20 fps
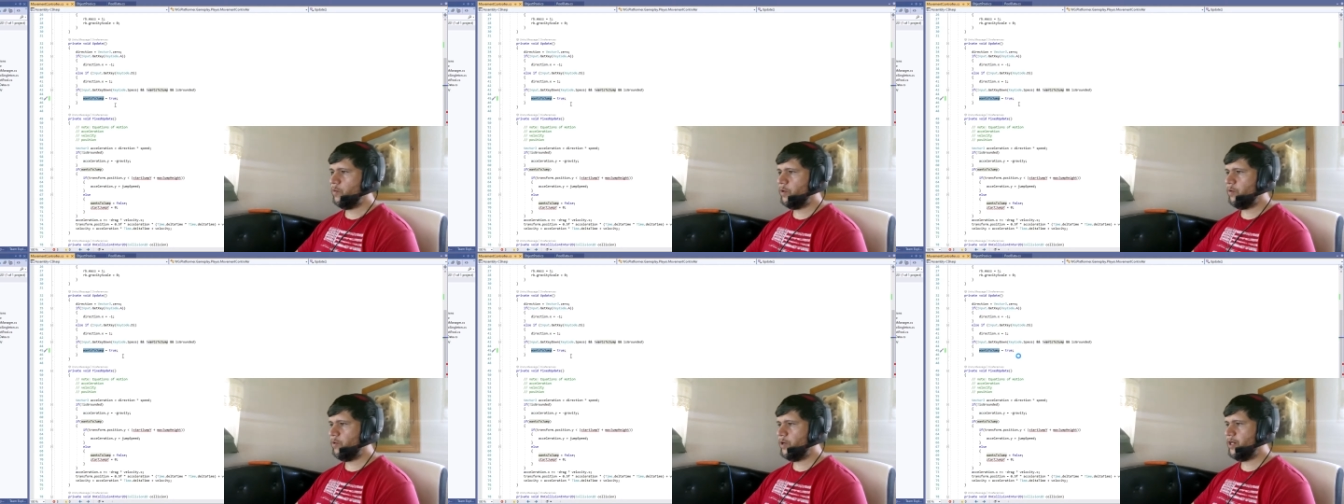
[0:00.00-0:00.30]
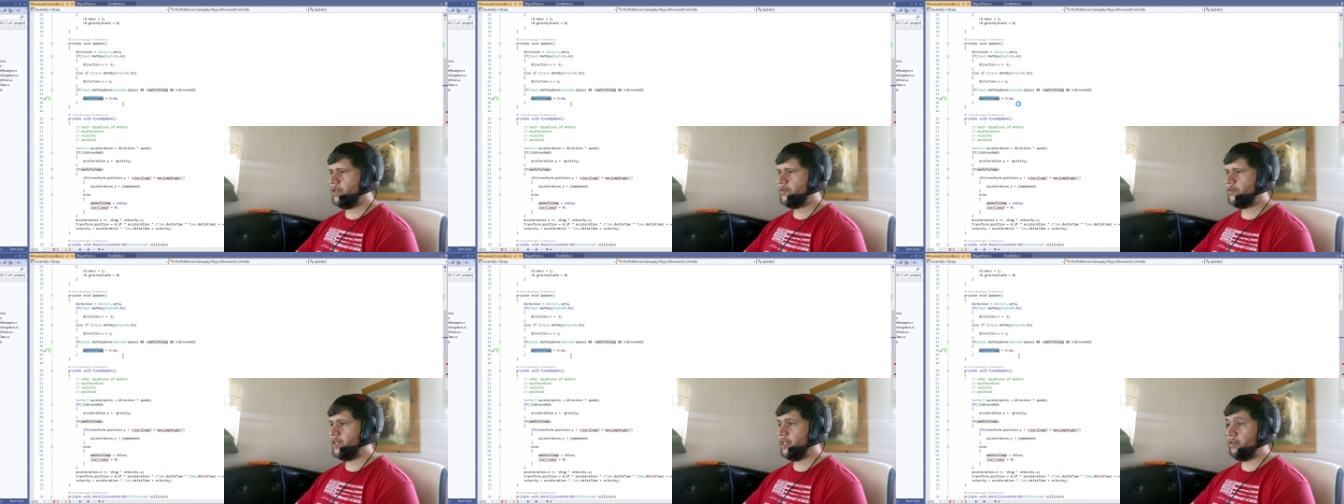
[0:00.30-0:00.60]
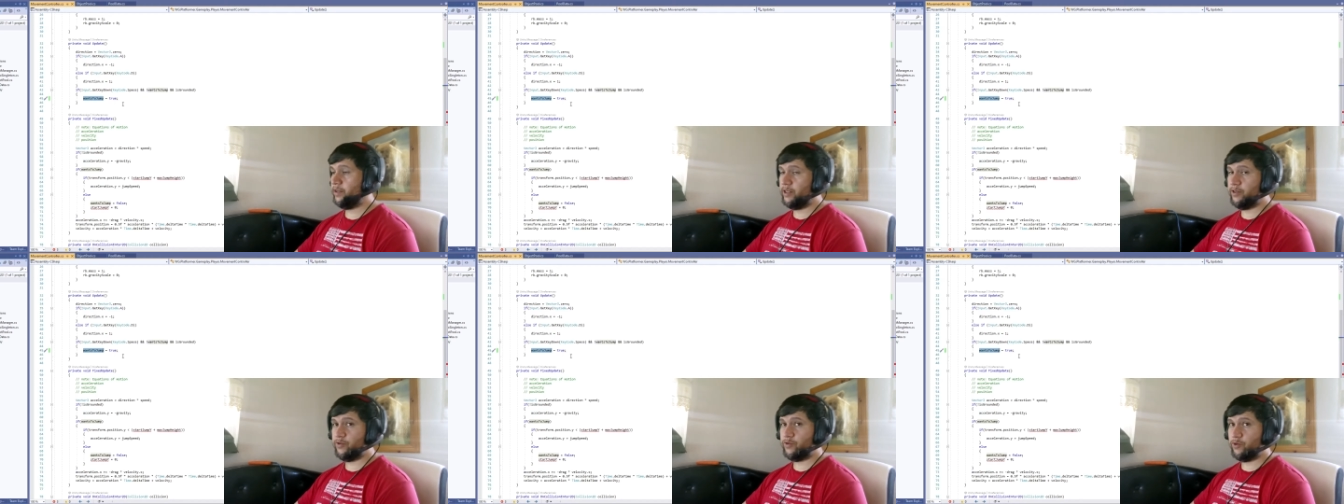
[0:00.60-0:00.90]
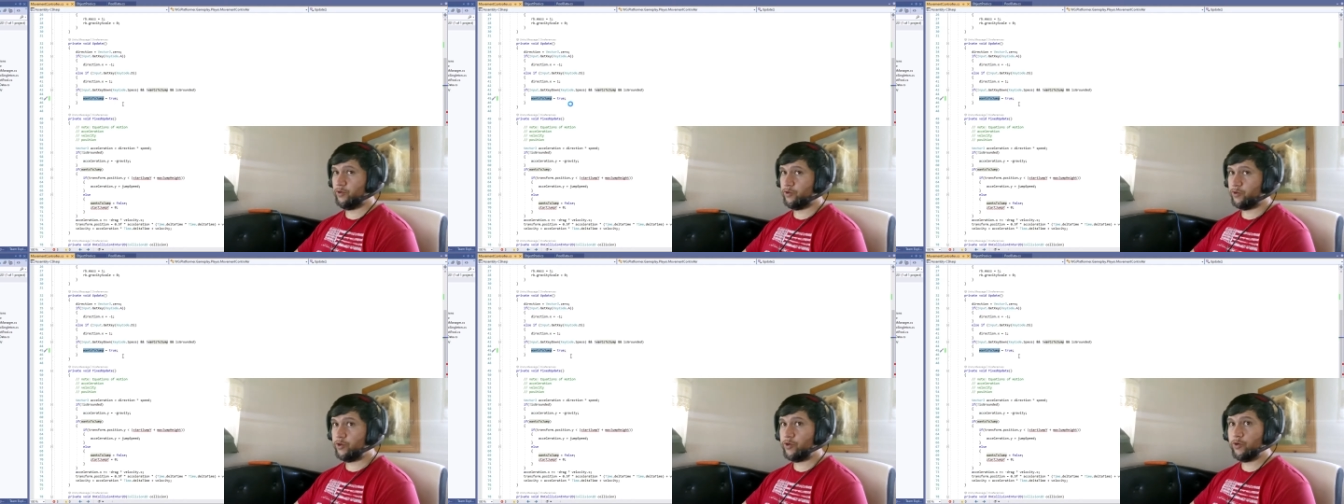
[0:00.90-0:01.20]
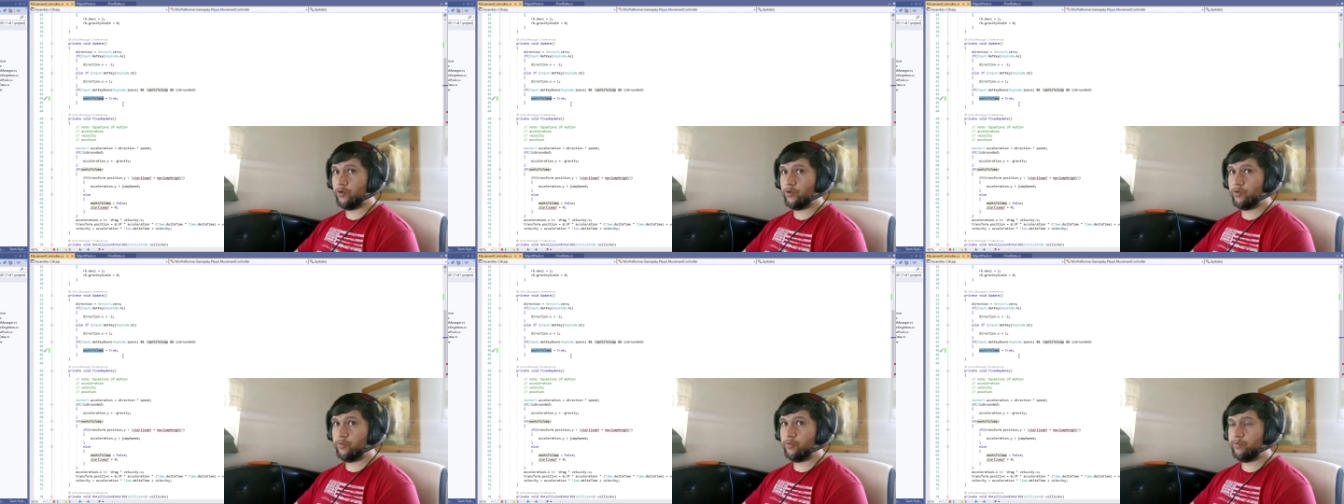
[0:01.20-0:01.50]
want to set this to
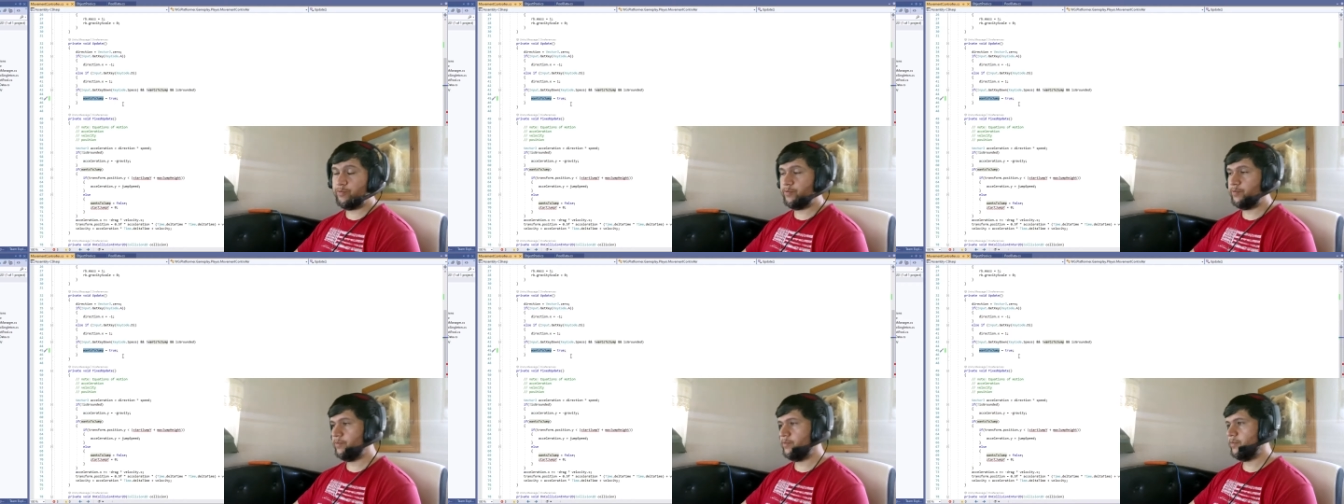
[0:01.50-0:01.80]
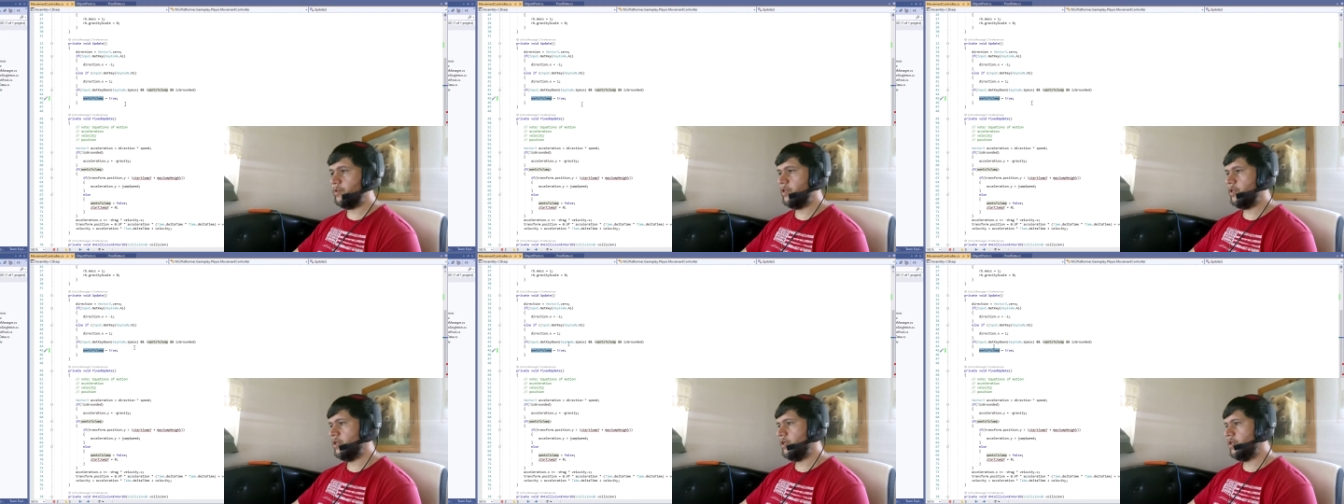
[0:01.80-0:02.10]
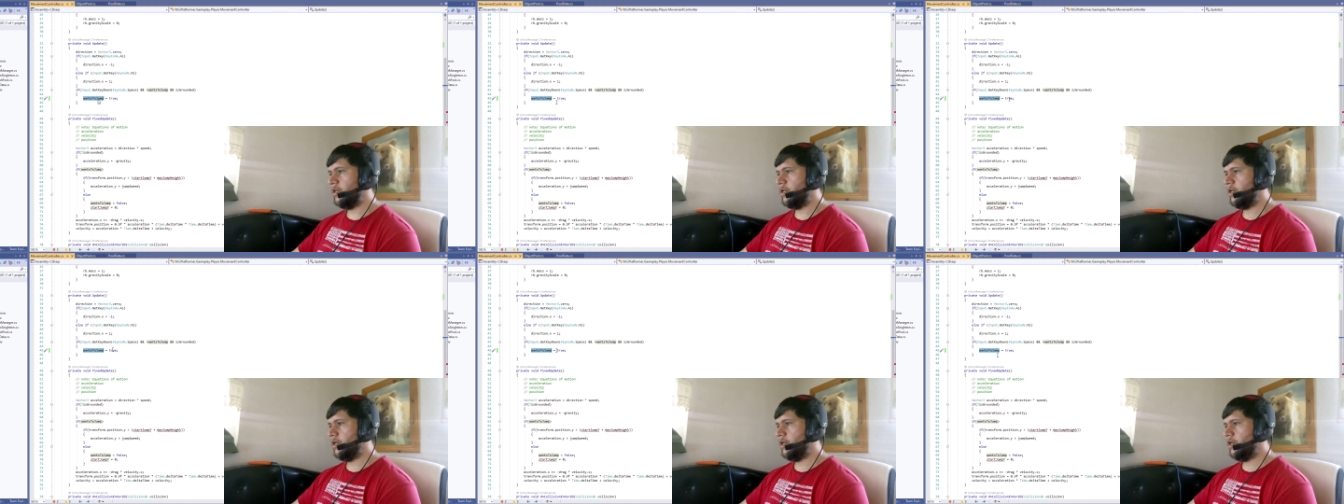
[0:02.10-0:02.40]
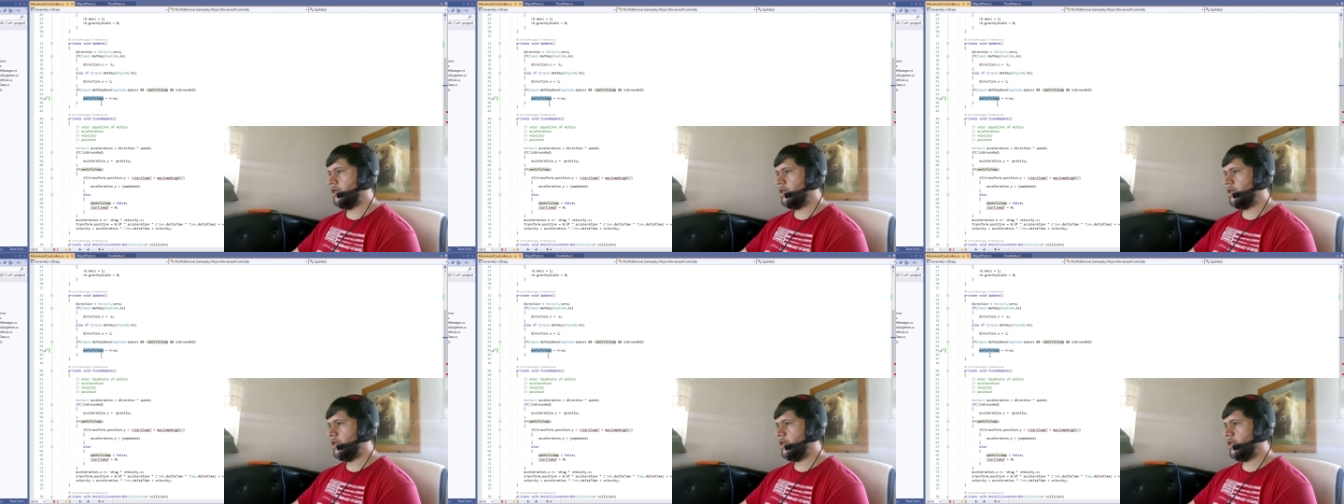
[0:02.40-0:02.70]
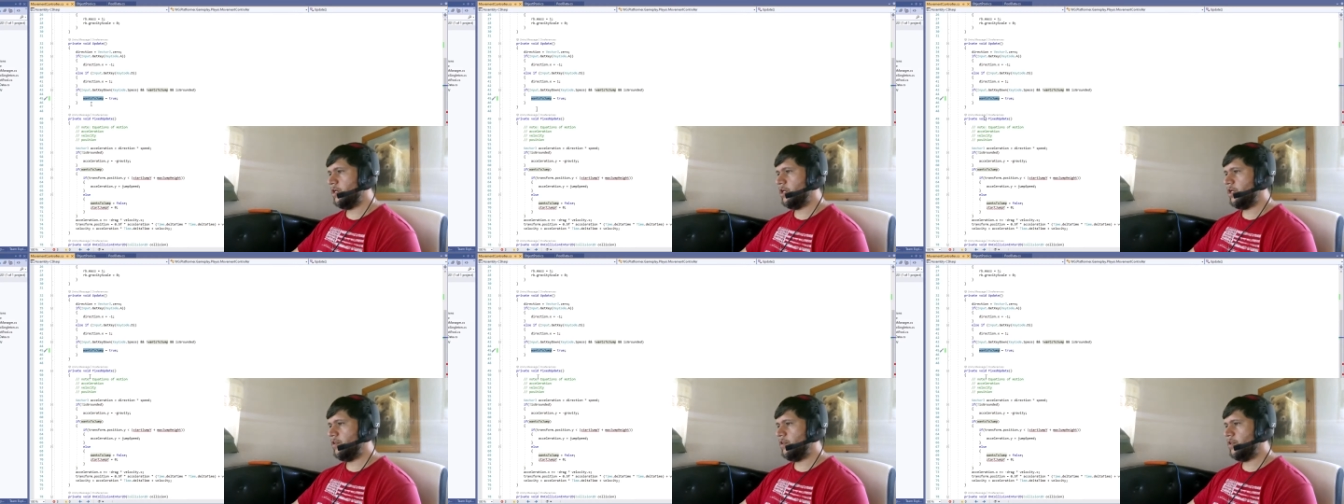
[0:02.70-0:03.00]
true,
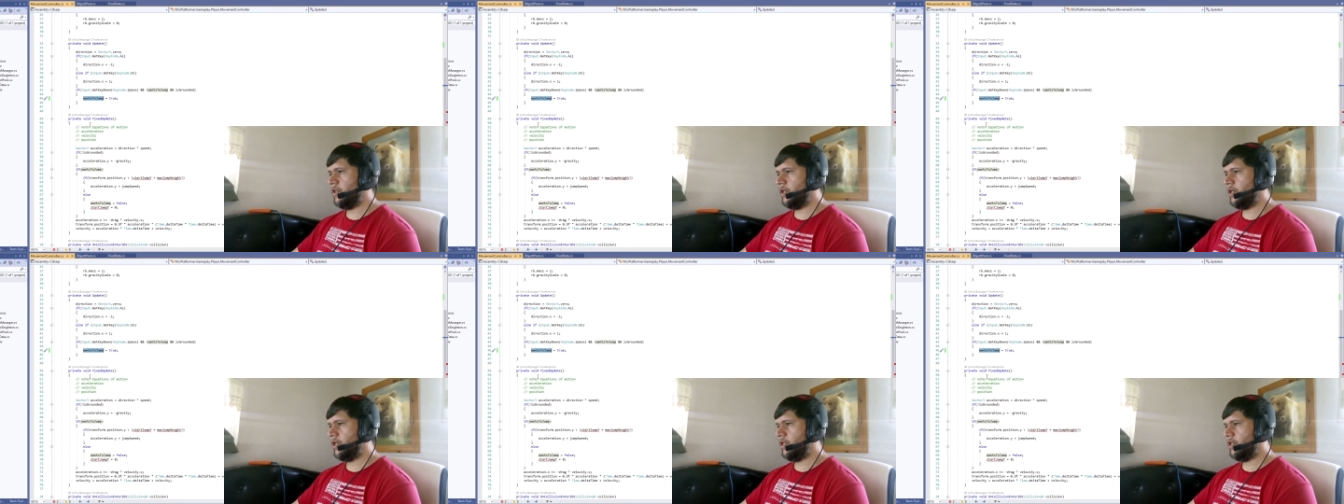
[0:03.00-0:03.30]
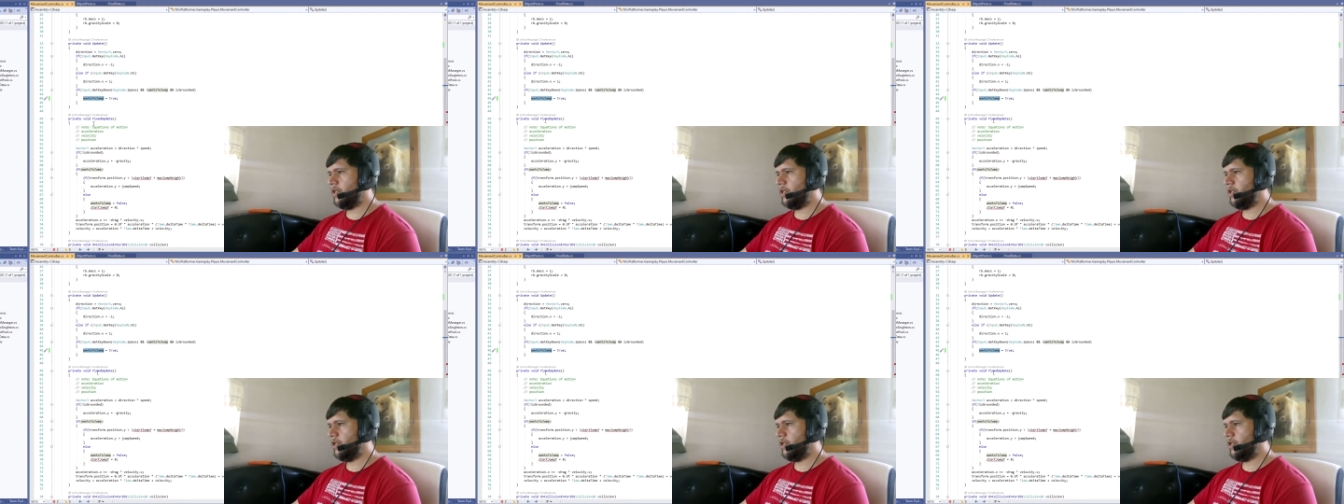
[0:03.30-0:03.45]
and then